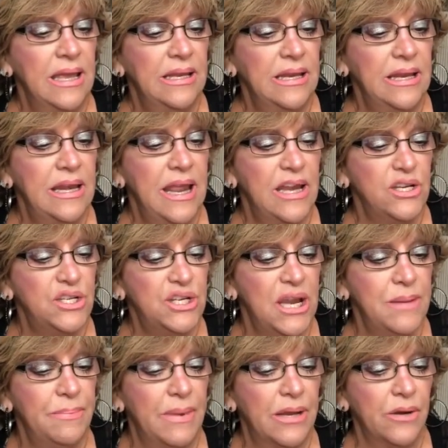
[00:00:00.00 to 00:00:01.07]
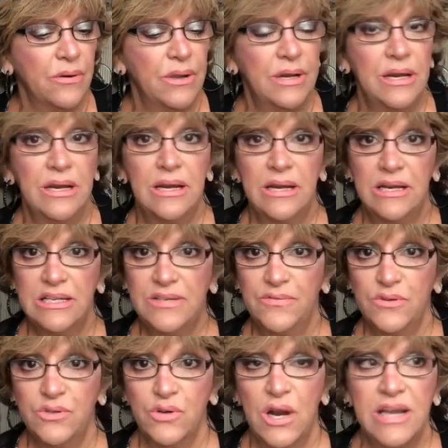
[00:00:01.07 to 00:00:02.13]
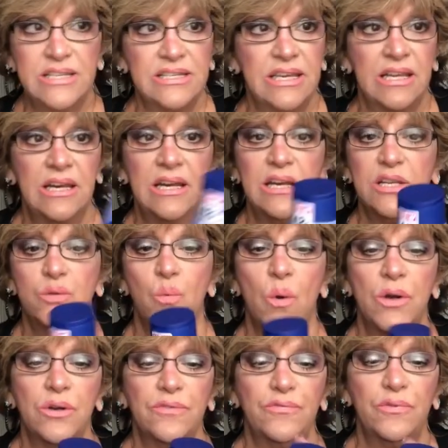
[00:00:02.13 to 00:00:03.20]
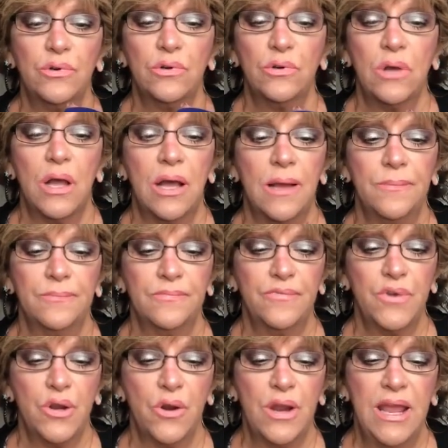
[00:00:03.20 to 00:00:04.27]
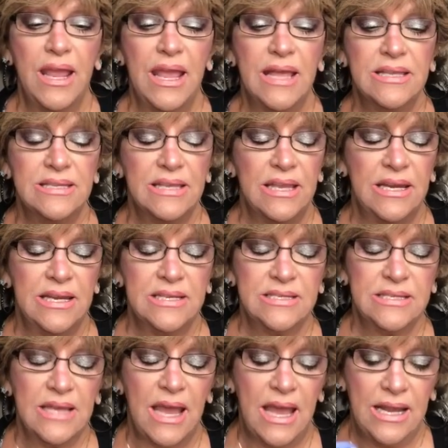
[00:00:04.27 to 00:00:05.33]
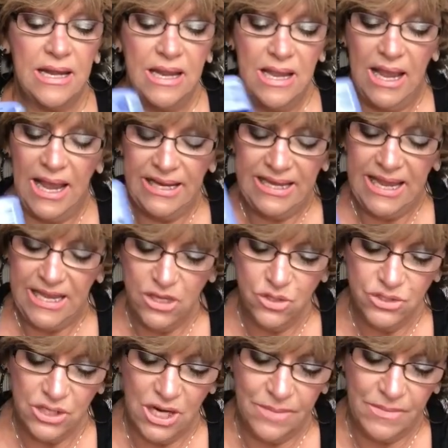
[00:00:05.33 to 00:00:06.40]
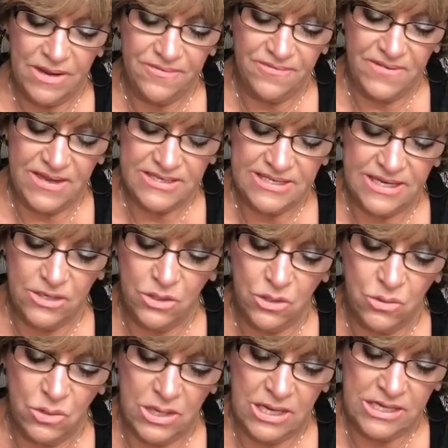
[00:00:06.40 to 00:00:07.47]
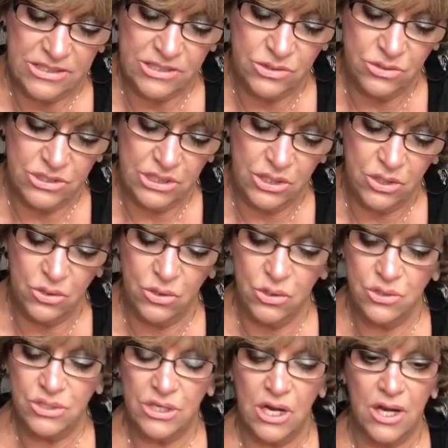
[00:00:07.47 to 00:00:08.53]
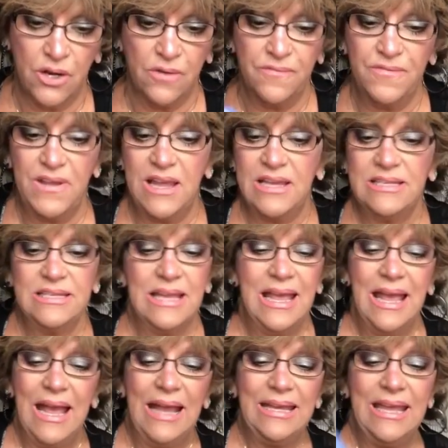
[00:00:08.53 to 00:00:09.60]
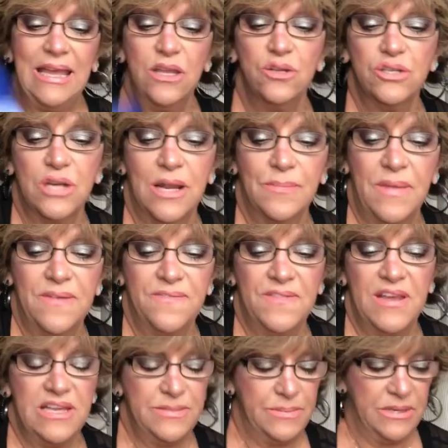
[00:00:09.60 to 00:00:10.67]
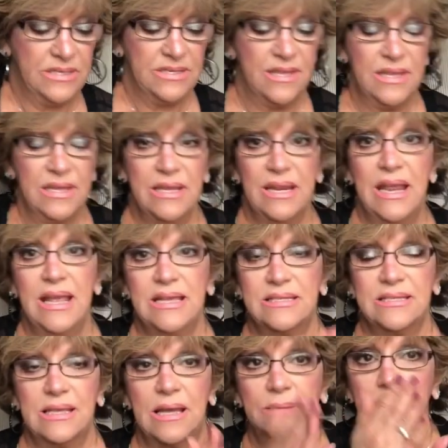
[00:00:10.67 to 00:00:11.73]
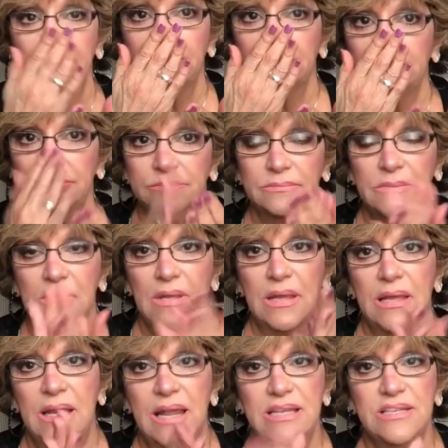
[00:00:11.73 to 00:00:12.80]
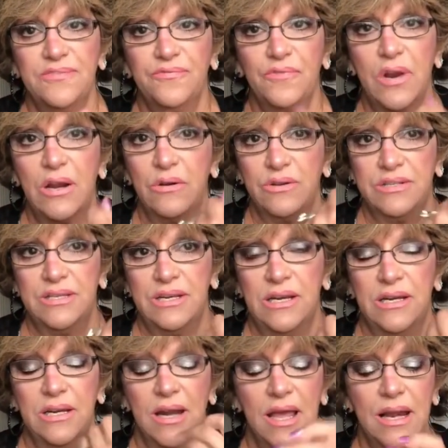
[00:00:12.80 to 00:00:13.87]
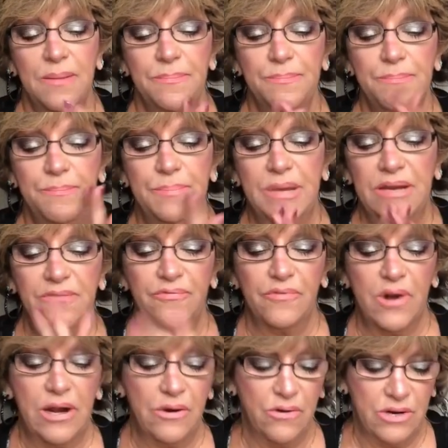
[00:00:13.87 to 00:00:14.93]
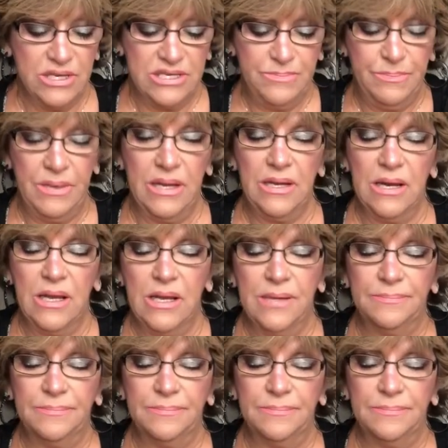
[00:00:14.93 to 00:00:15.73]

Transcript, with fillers: and it has shea butter in it, and it's for dry skin, and it's wonderful for your hands, and it's got, I can't use it on my face. I know Susie Q used it on her face. I can't use it on my face because I think it has a fragrance in it. Not a big fragrance, but